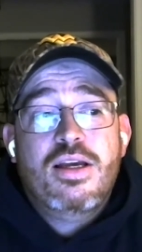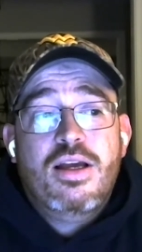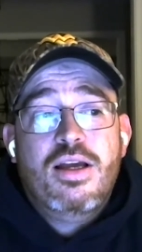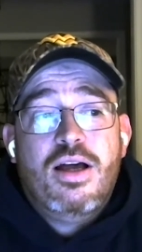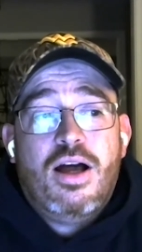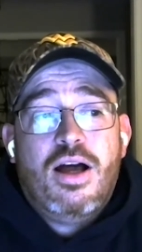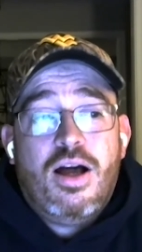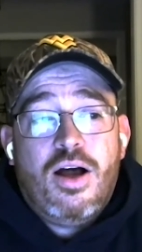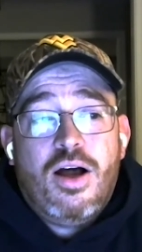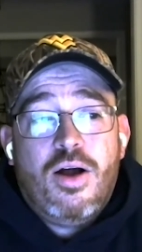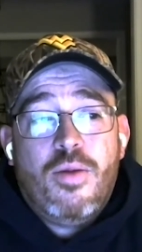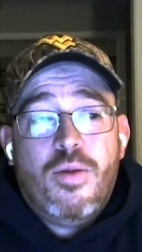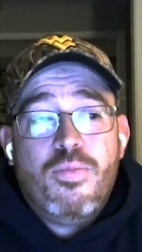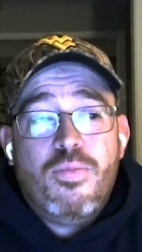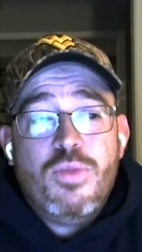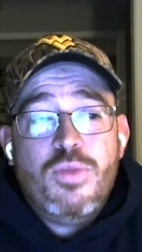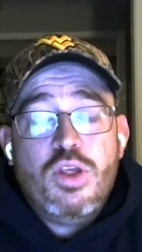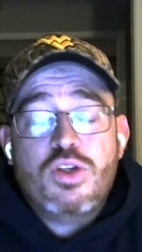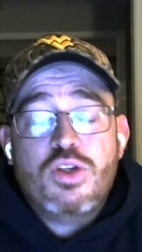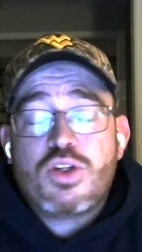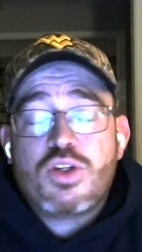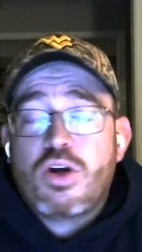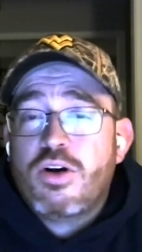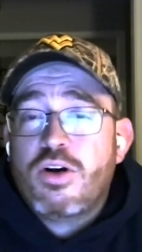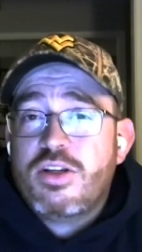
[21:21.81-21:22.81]
um, you
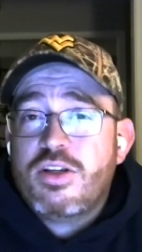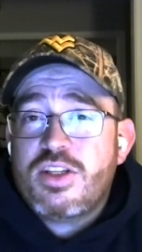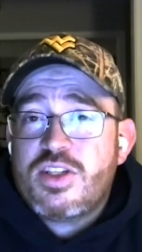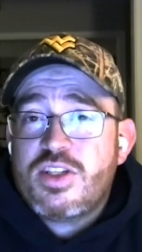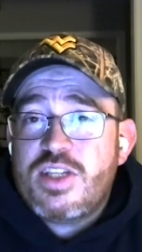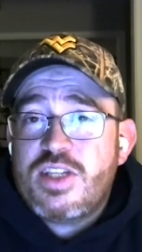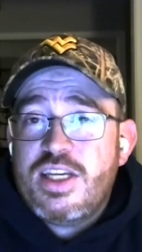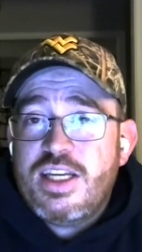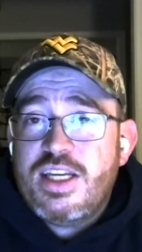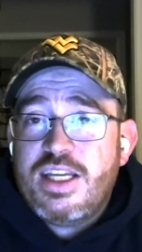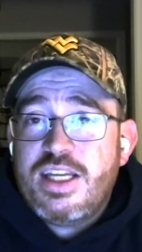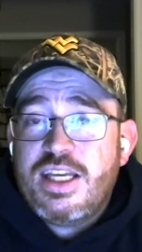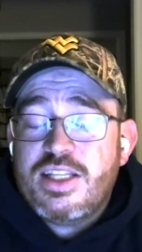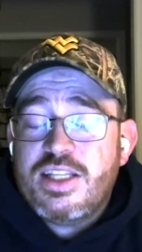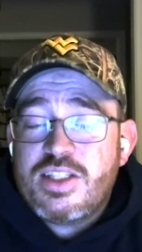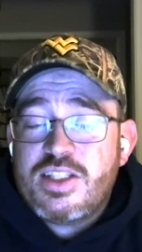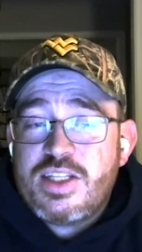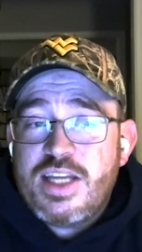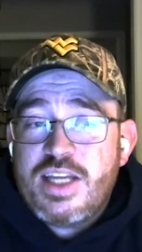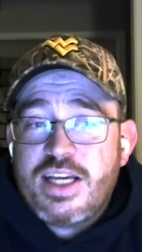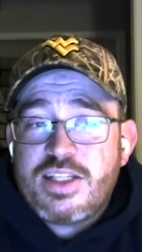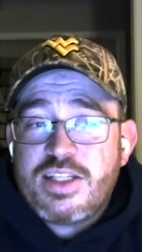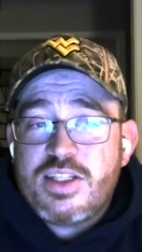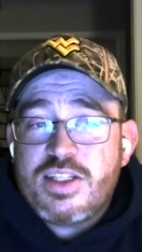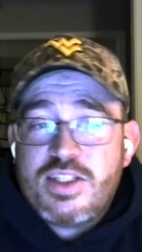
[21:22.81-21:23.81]
started to see it against
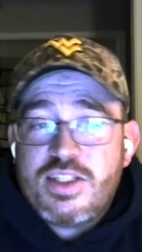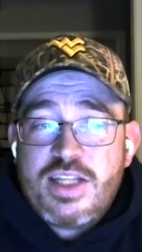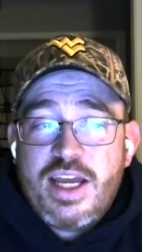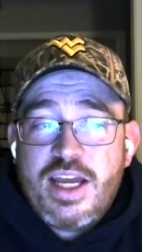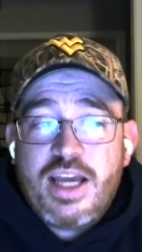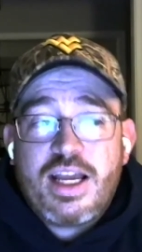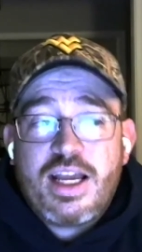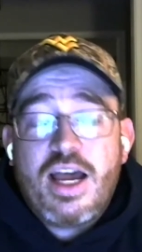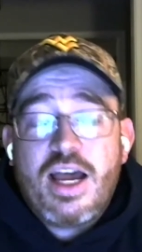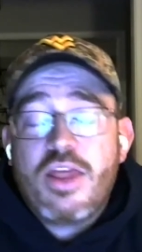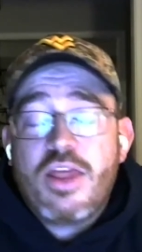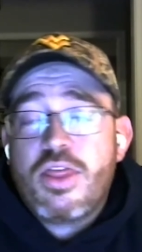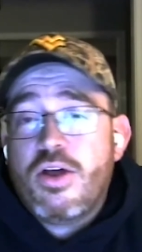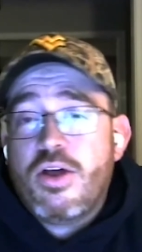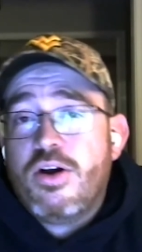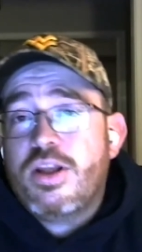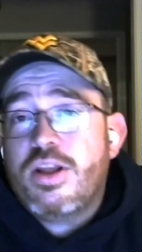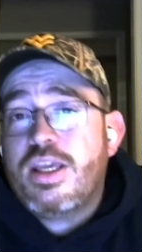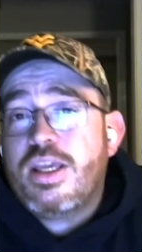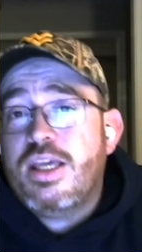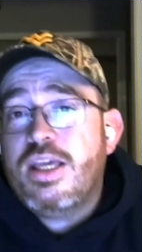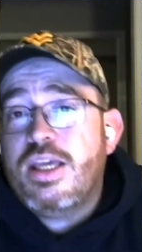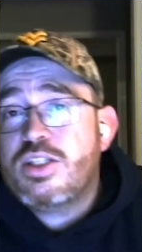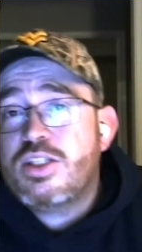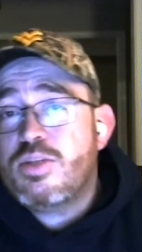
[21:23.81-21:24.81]
texas tech i thought
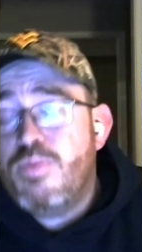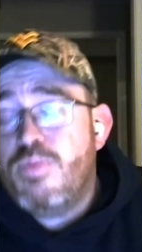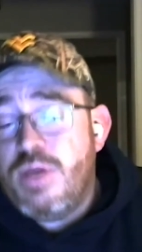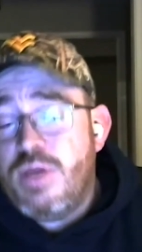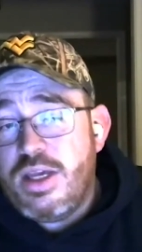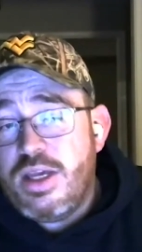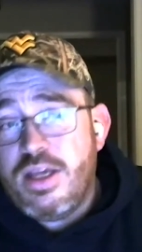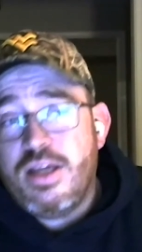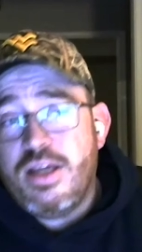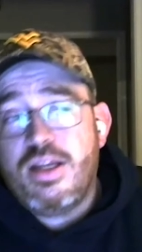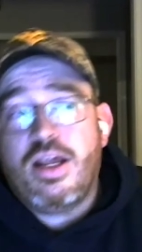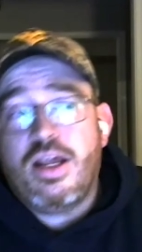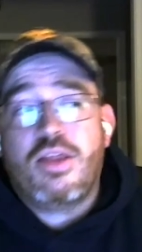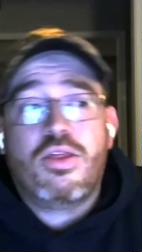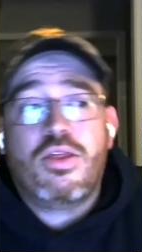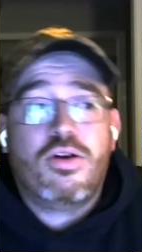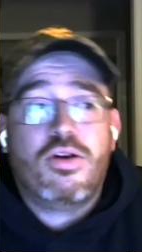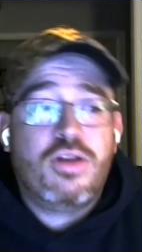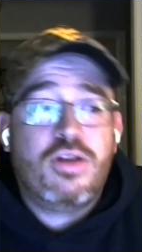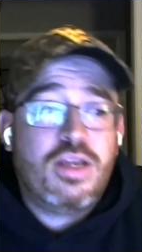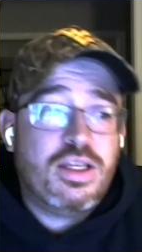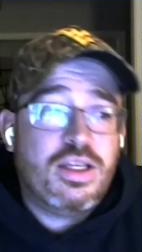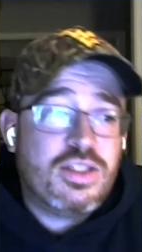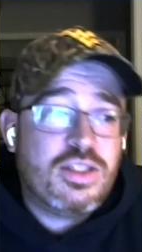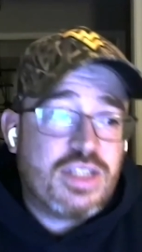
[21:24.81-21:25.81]
against pitt i thought
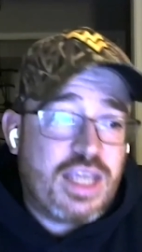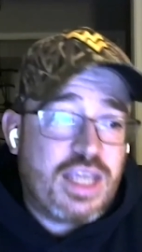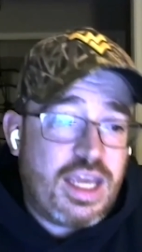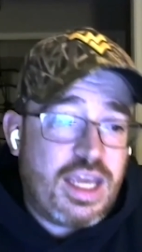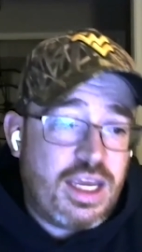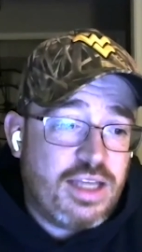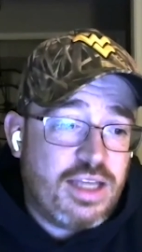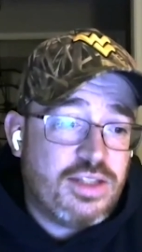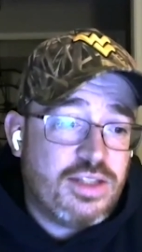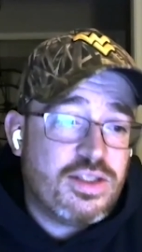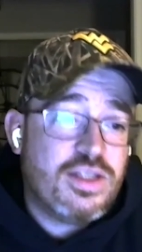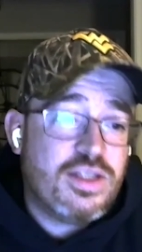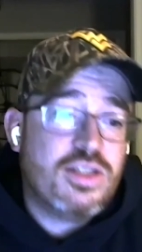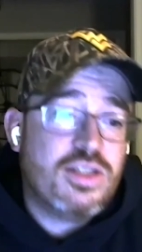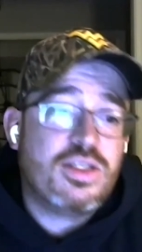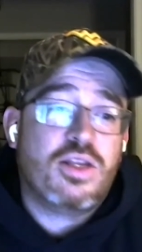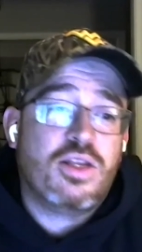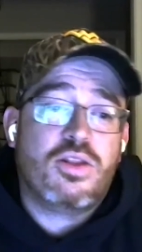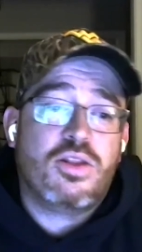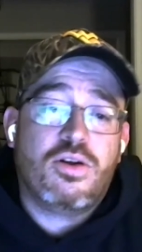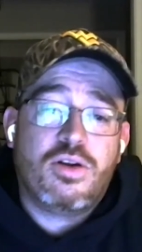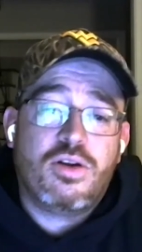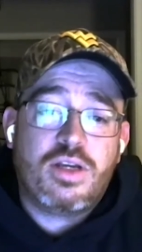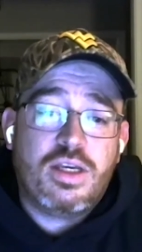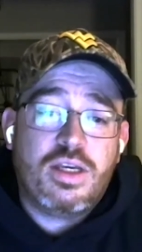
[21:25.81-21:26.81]
against kansas i
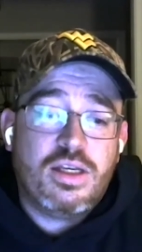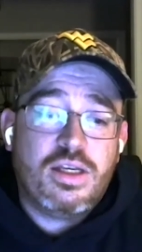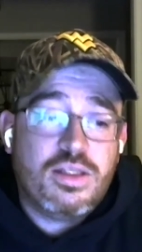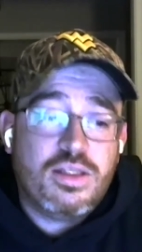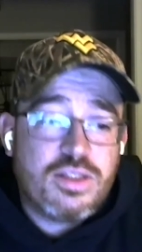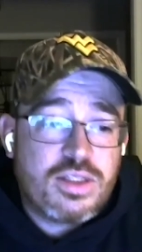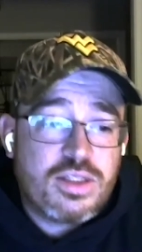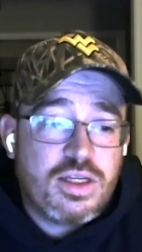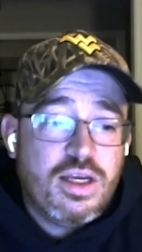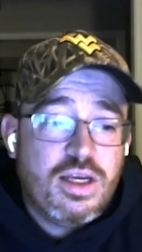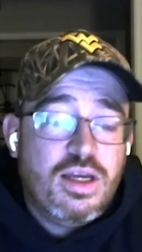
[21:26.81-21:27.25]
thought against